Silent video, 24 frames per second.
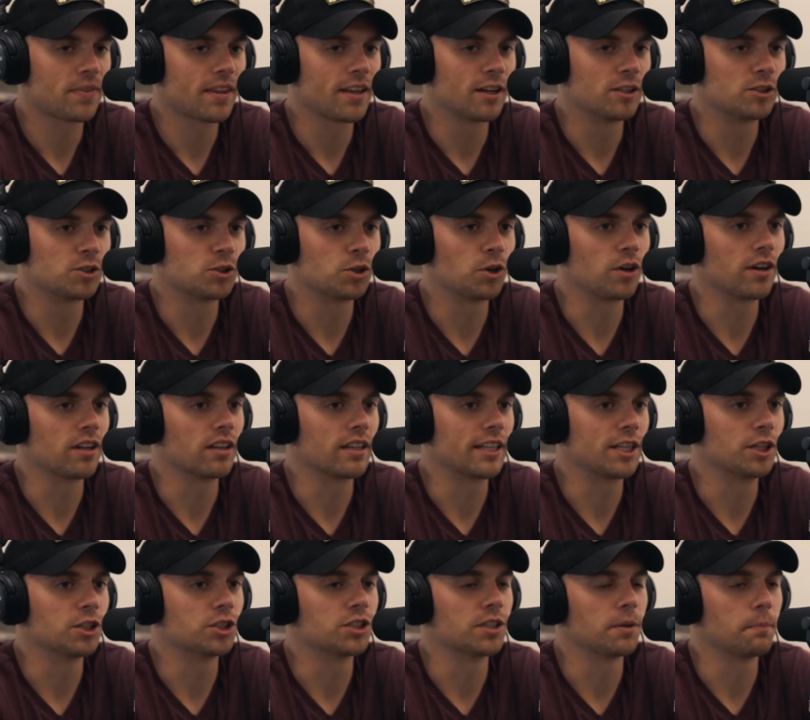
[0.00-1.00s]
certain
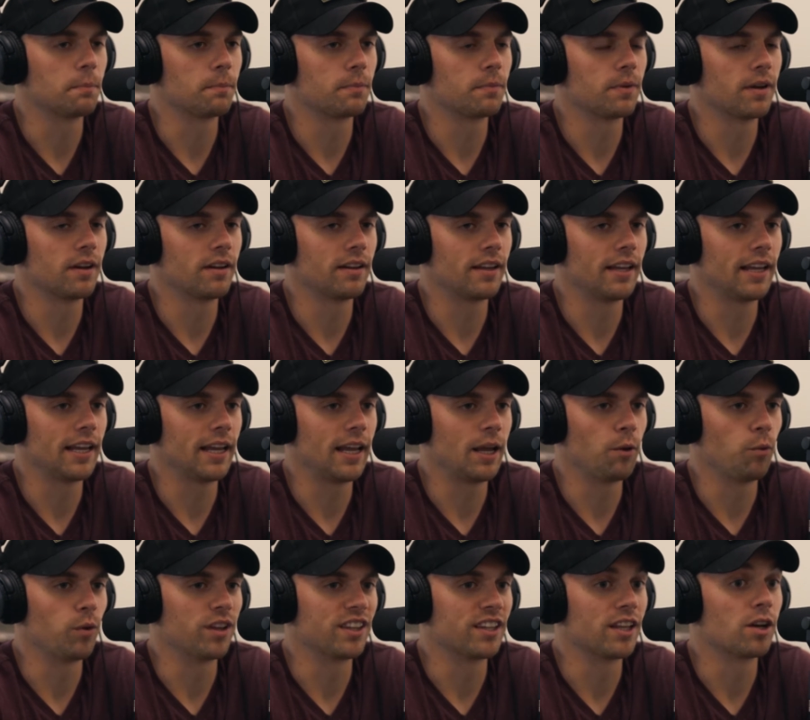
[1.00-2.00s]
leadership
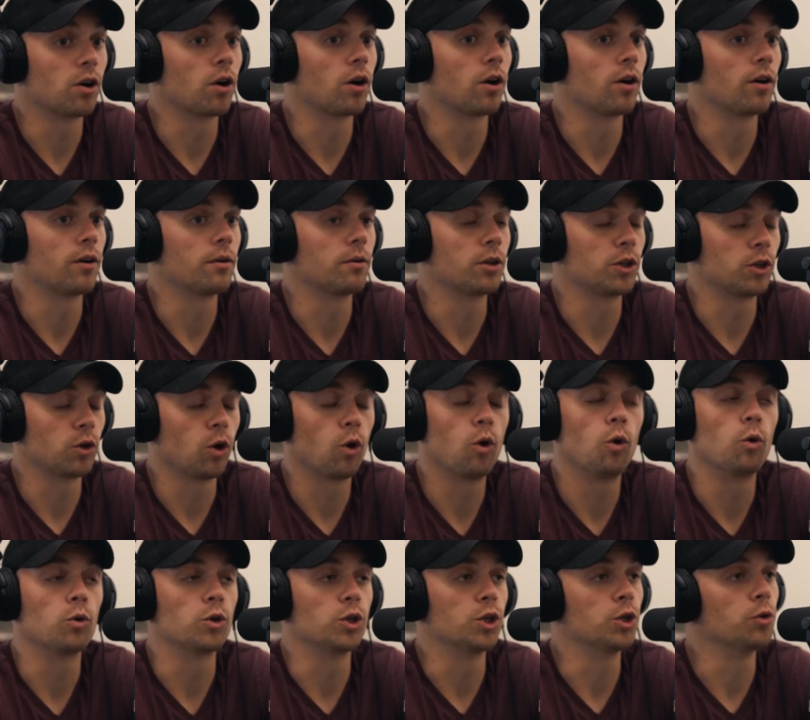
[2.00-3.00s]
within our
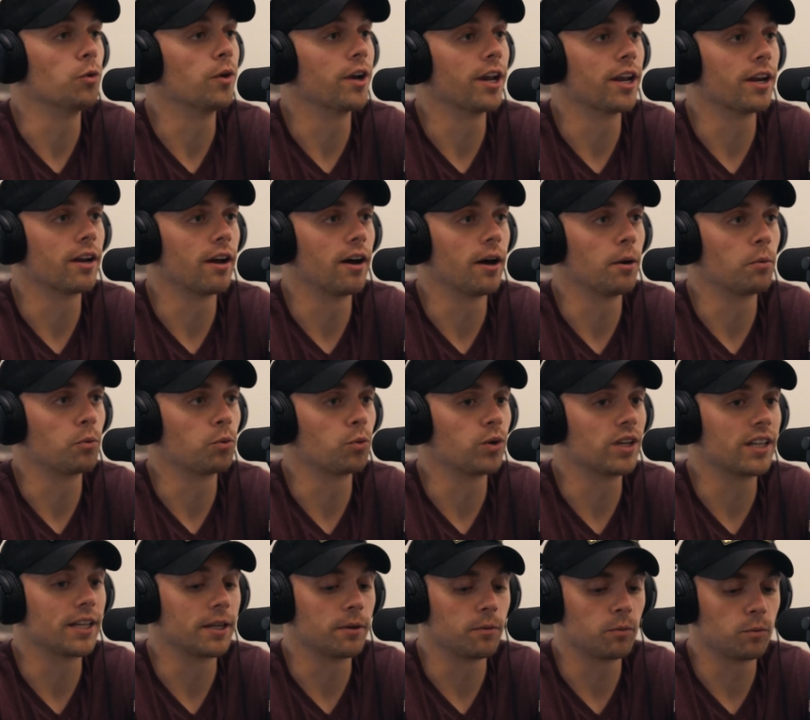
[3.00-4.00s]
whole unit um,
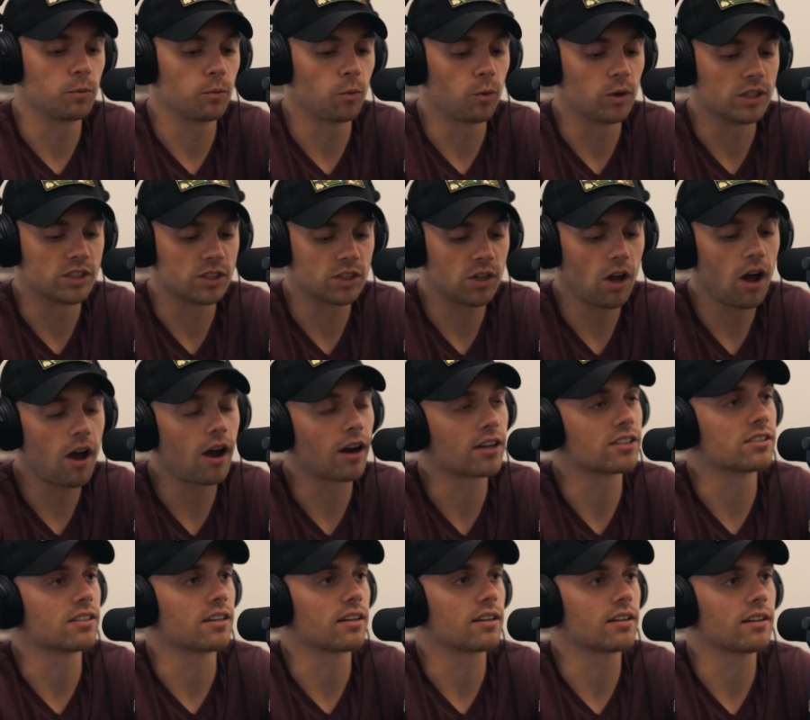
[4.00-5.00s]
really was
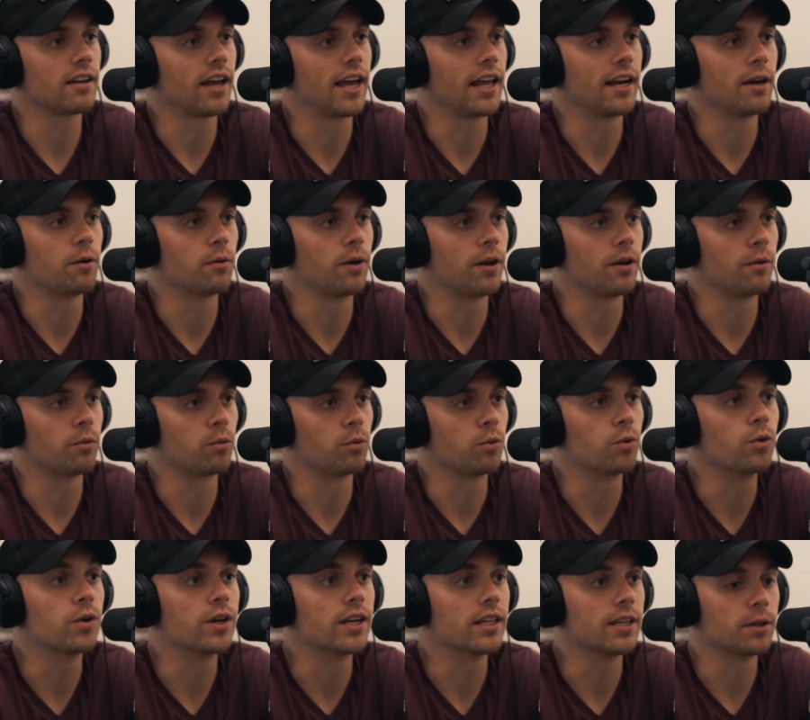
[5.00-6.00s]
toxic, and it and it
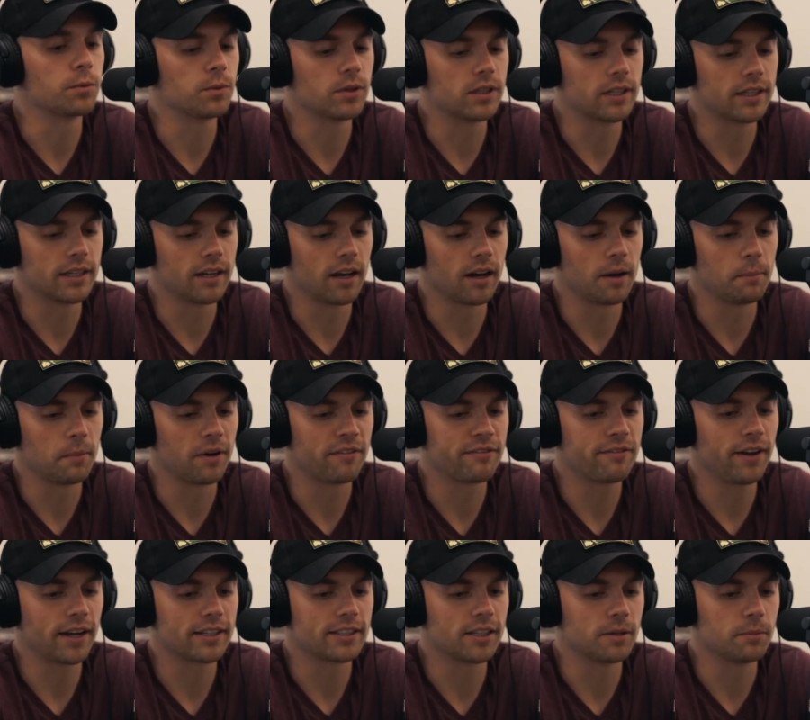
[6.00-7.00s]
really, really um,
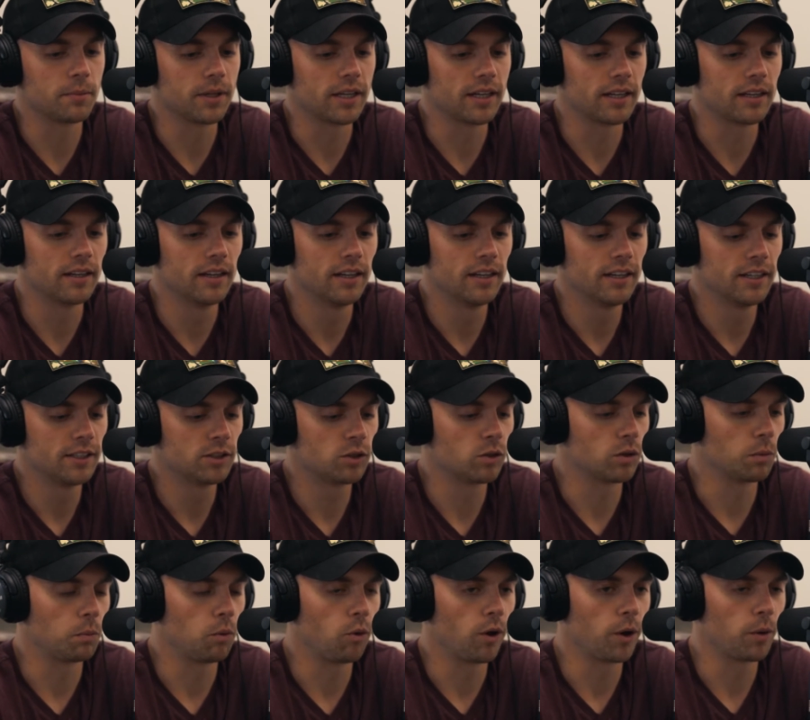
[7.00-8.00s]
affected me to
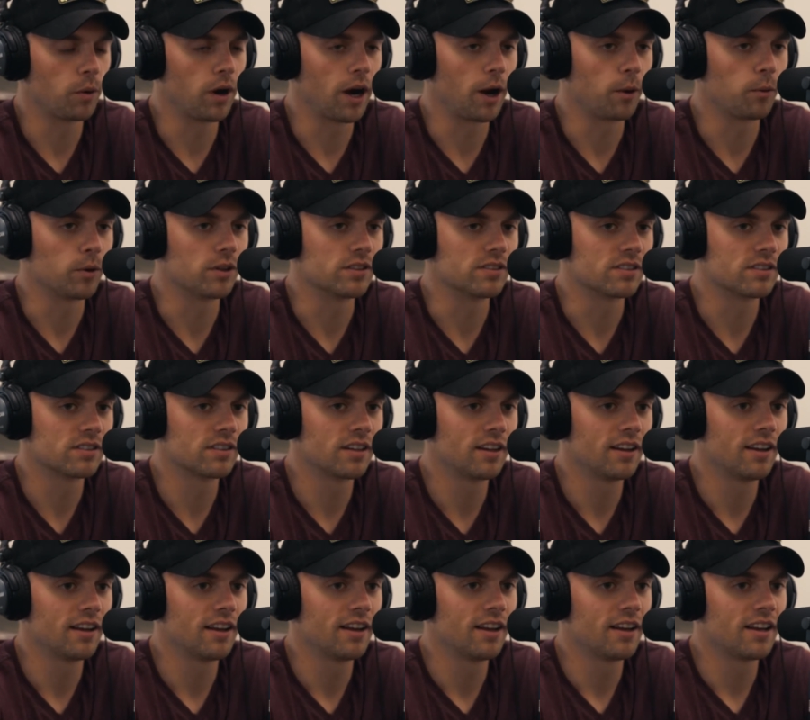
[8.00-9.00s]
the point where I was
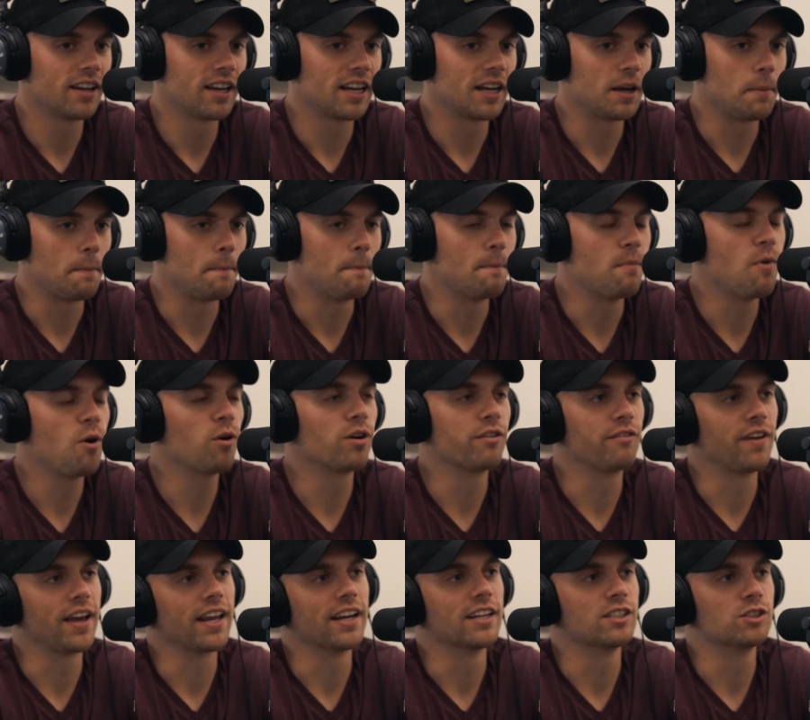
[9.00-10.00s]

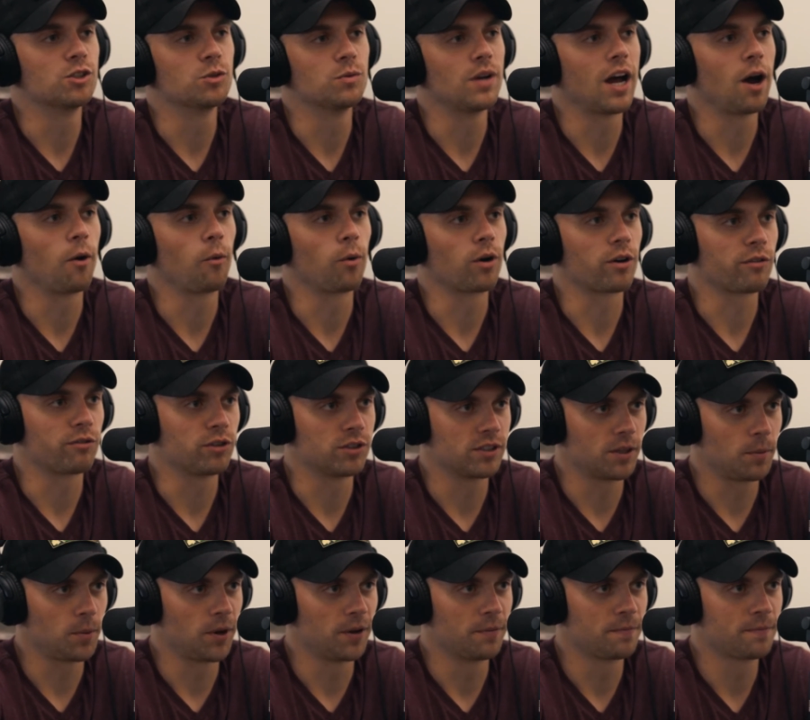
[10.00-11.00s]
motivated to not work for
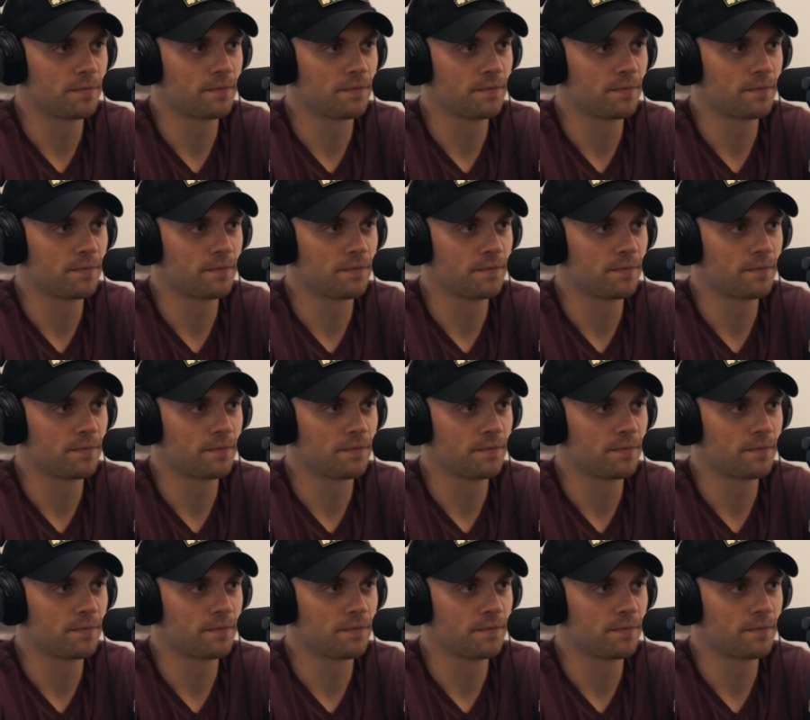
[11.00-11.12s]
someone.